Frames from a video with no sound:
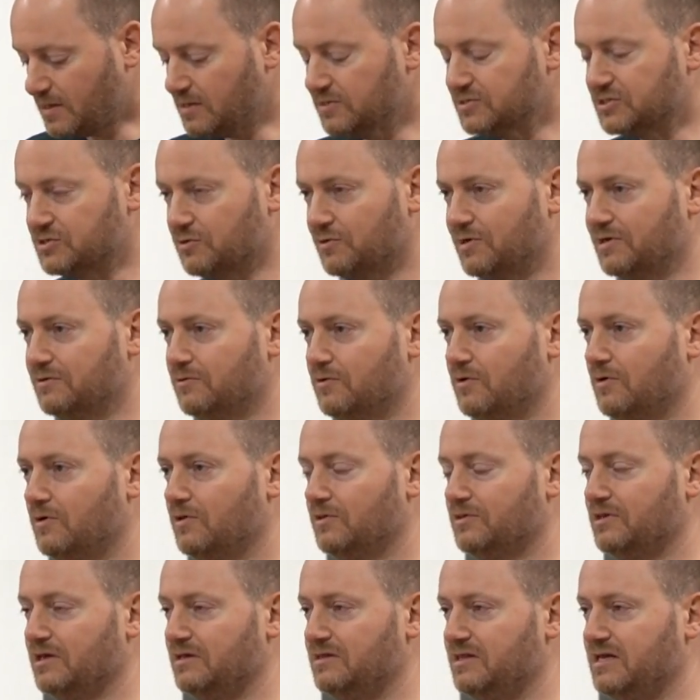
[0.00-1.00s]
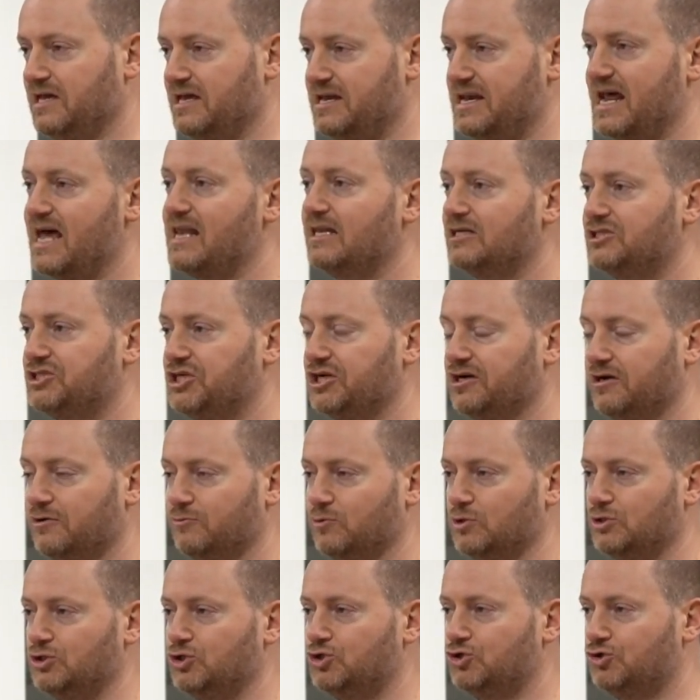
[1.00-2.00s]
So the analogy I
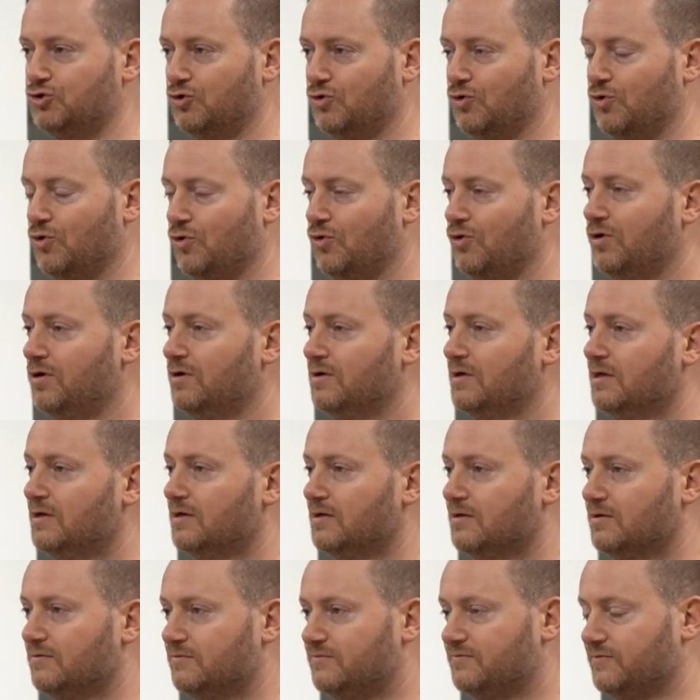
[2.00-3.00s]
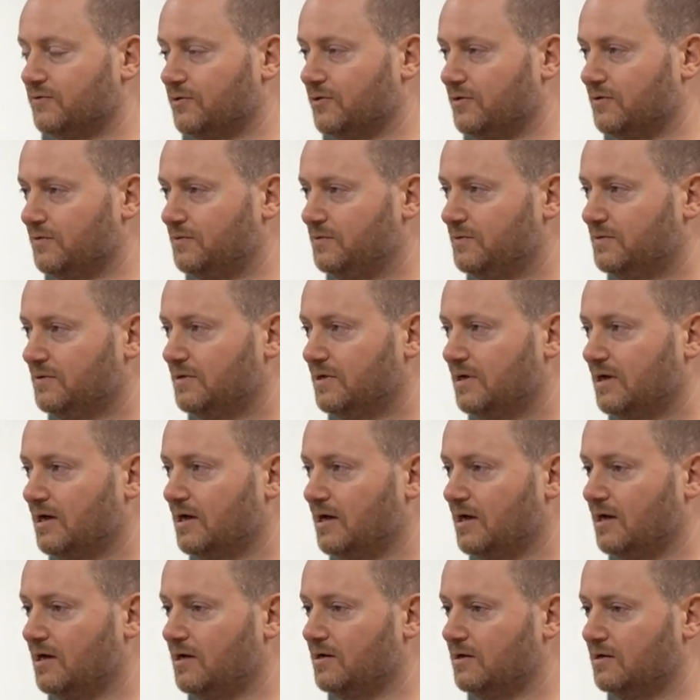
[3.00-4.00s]
would draw for
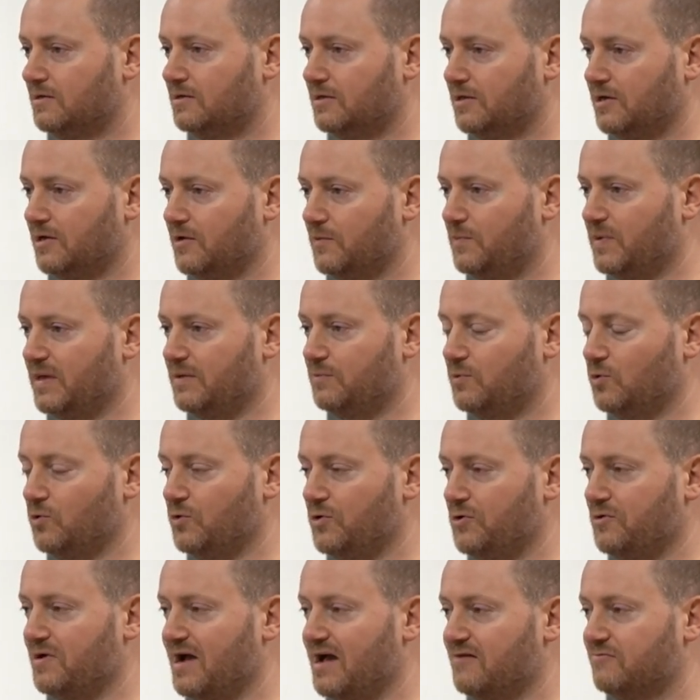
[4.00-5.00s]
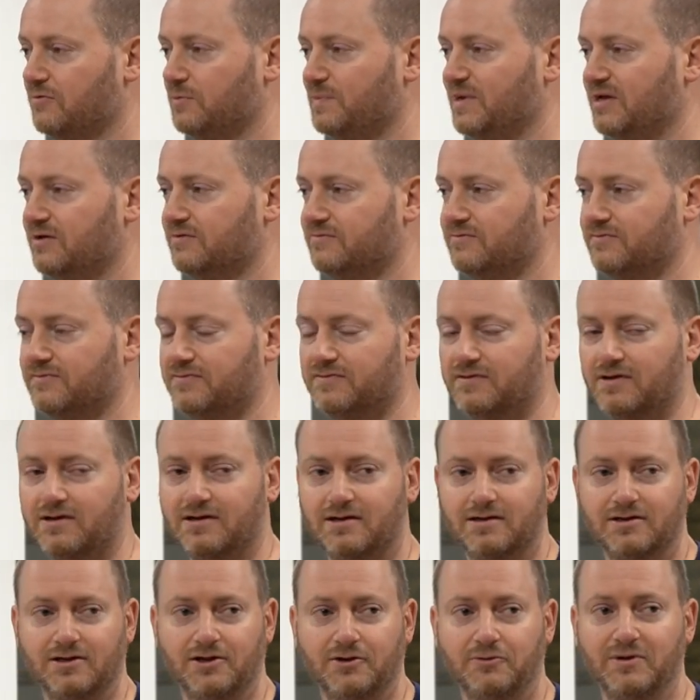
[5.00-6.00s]
people who have a bit of
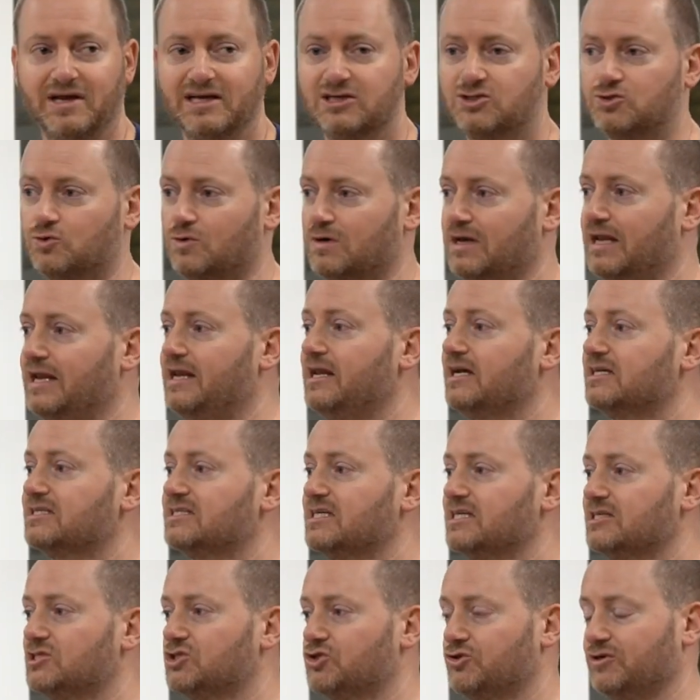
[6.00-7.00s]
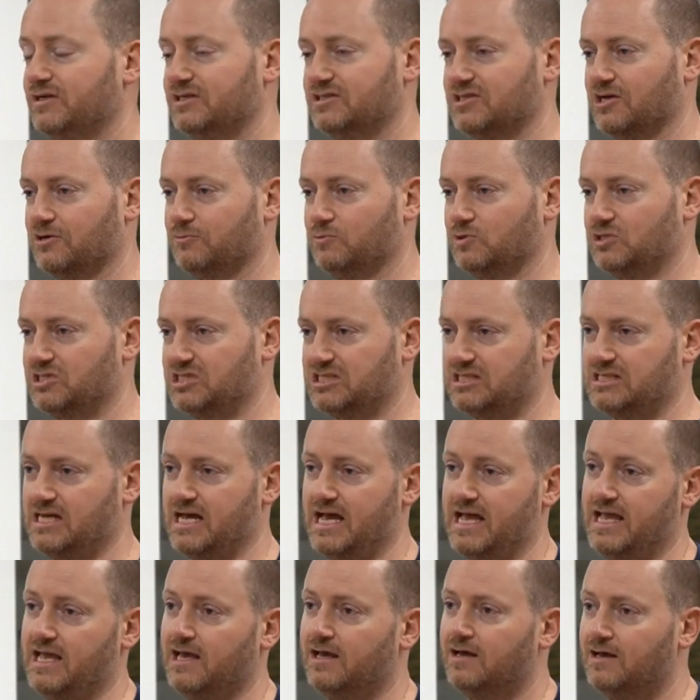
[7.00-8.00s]
Unix or Linux history is I would
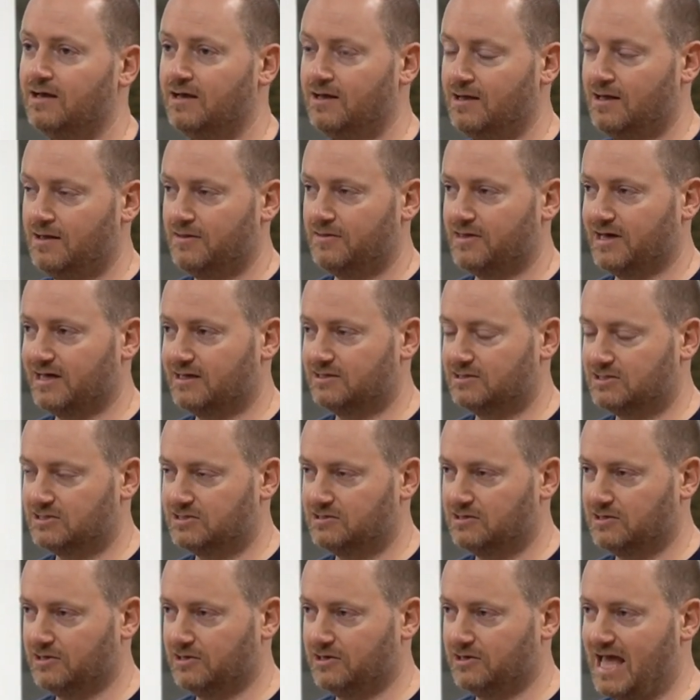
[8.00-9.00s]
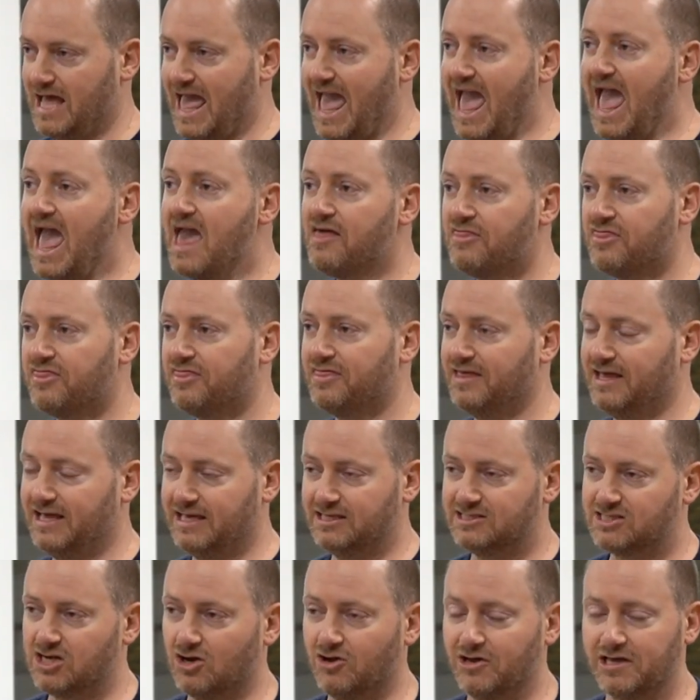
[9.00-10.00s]
say that F
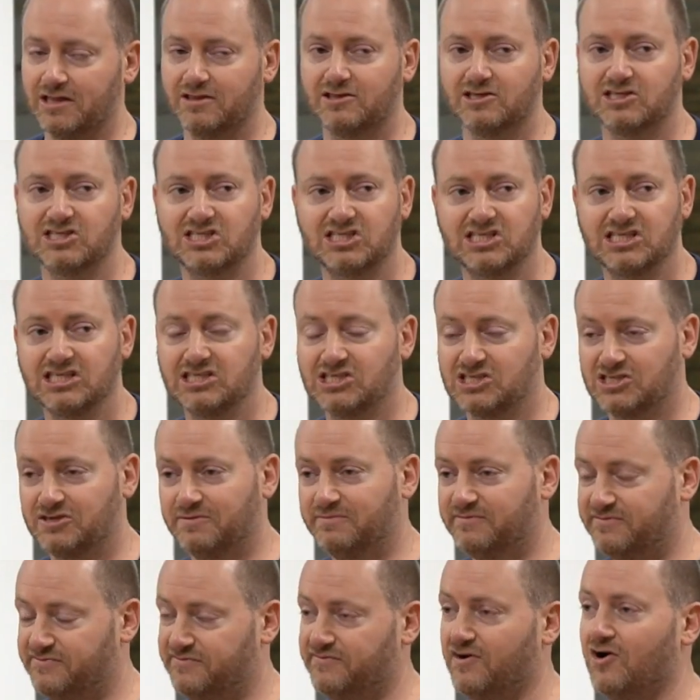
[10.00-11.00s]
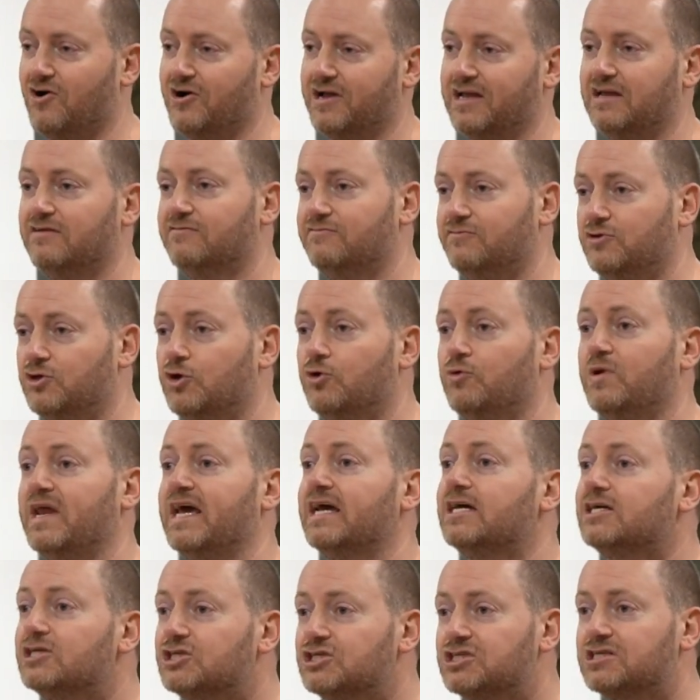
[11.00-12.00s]
is like the System 5
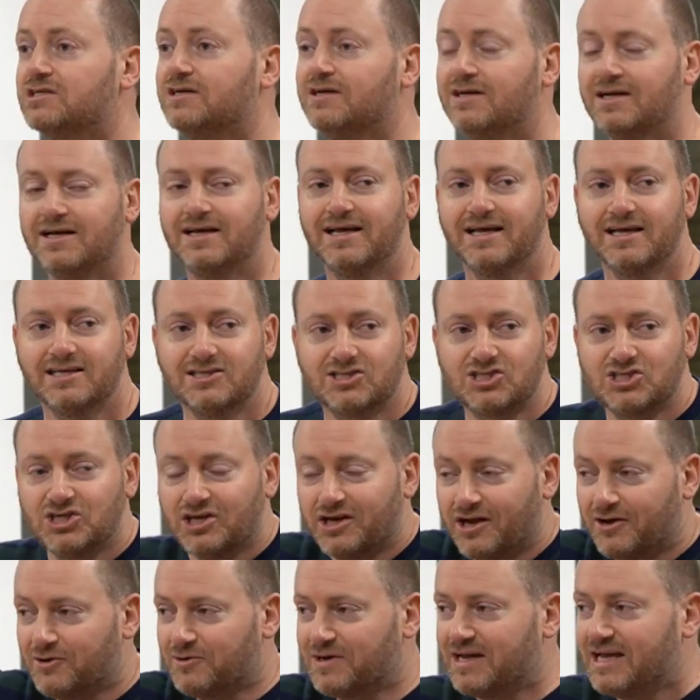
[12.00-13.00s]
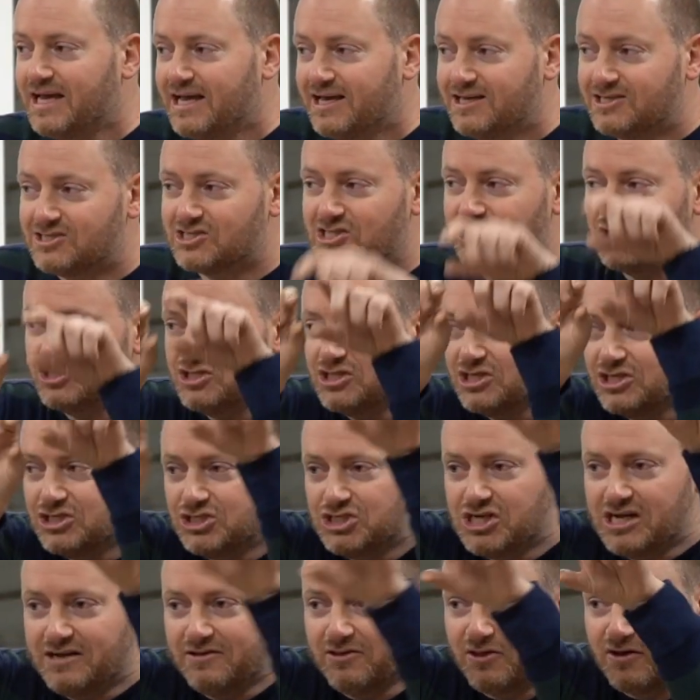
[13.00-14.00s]
Unix. It's here's
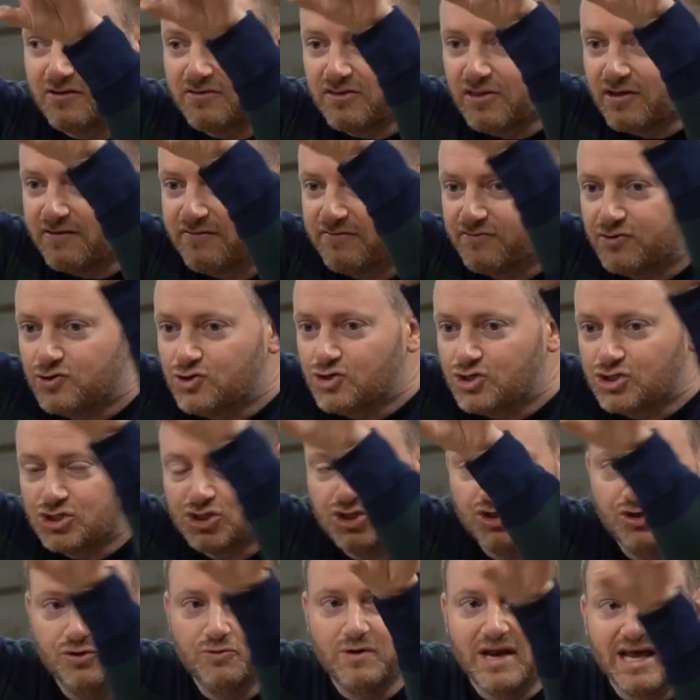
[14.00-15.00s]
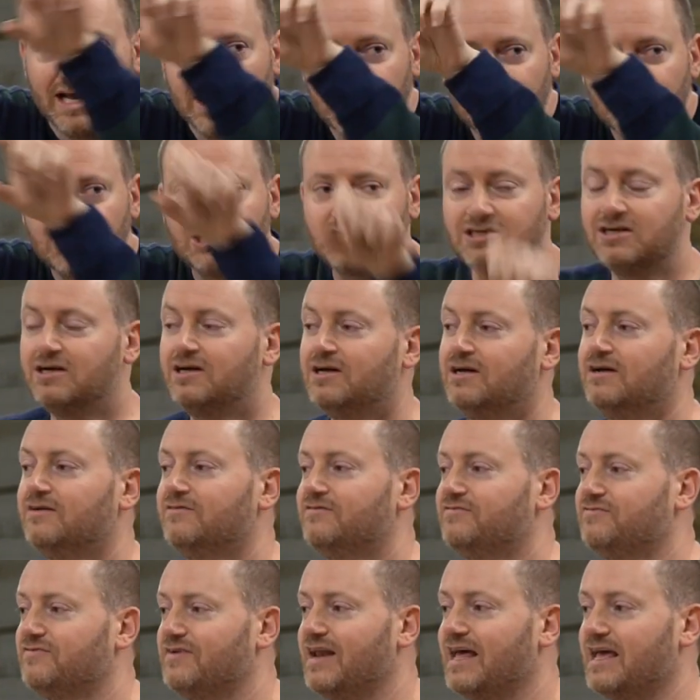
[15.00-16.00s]
the first Unix
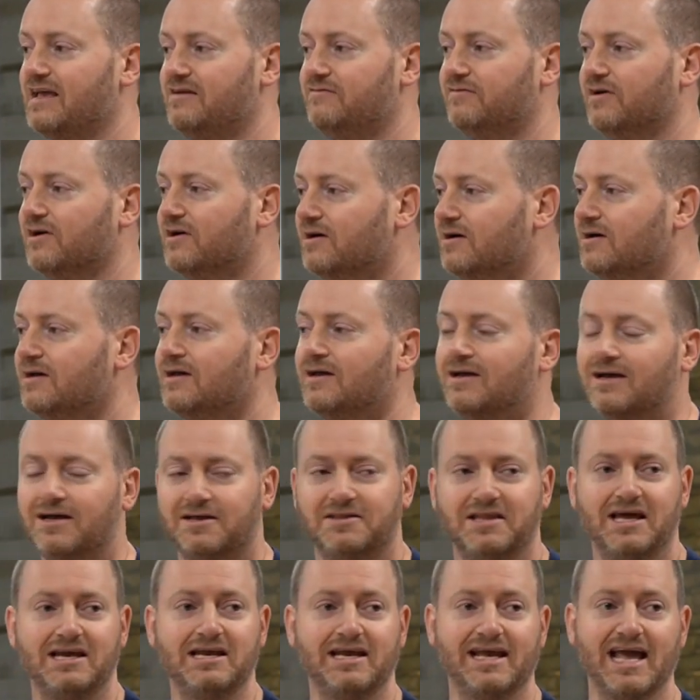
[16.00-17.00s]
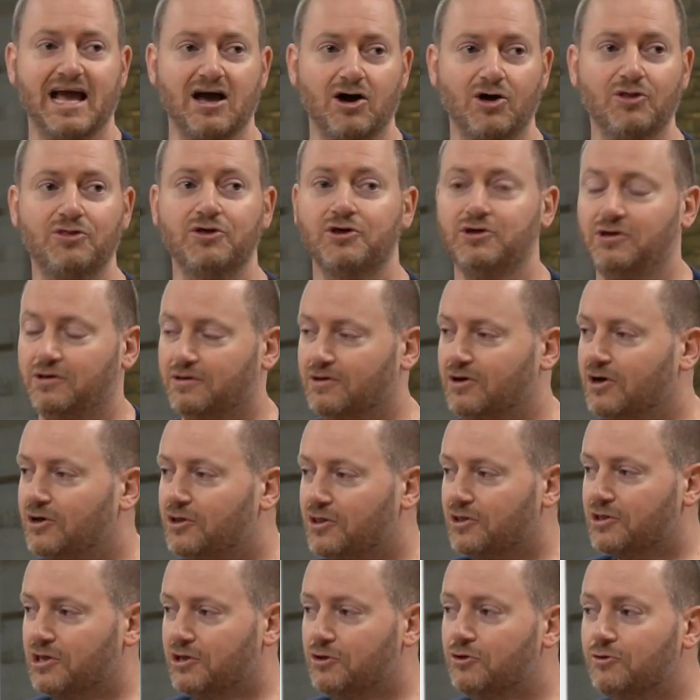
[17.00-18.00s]
flavor, and then you get other
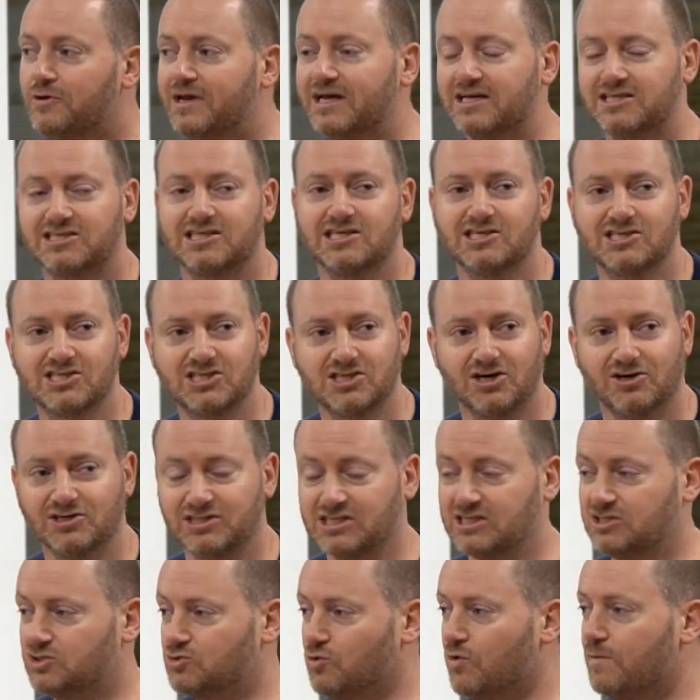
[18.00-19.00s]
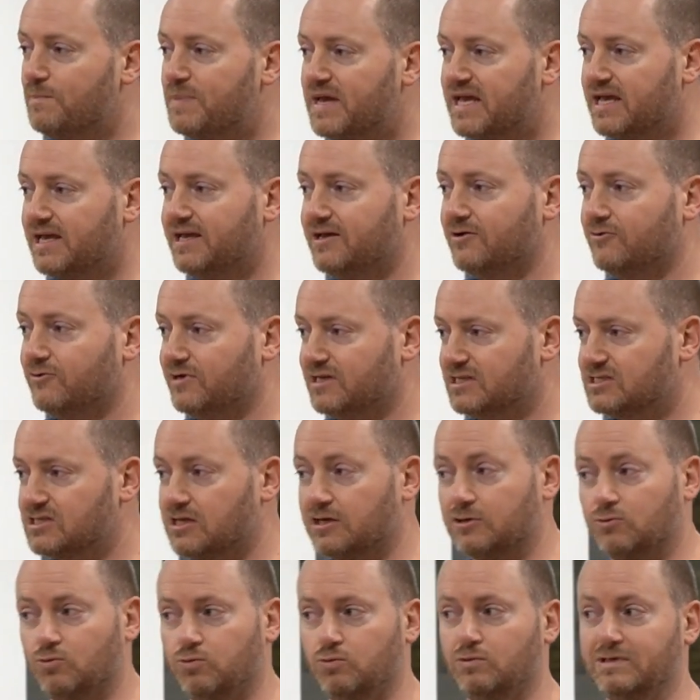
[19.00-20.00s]
Unixes starting to appear, and it's
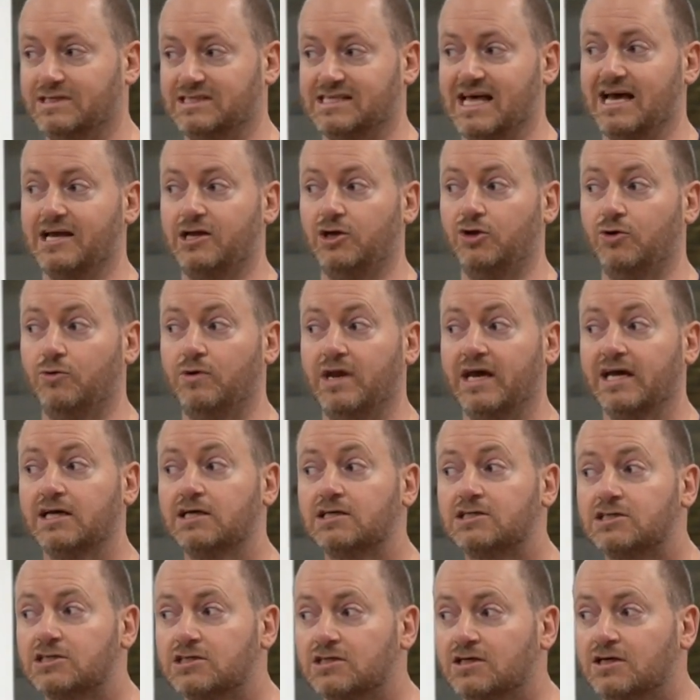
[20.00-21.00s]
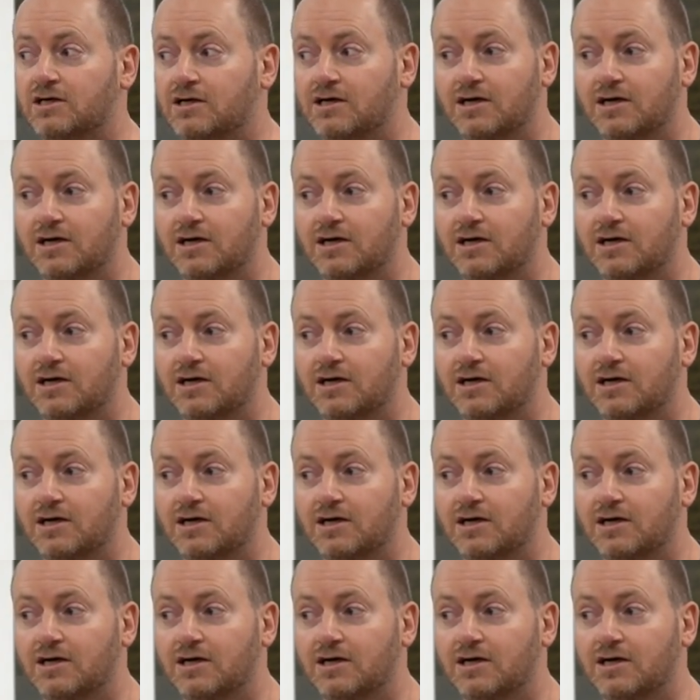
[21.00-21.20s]
like, is that Unix?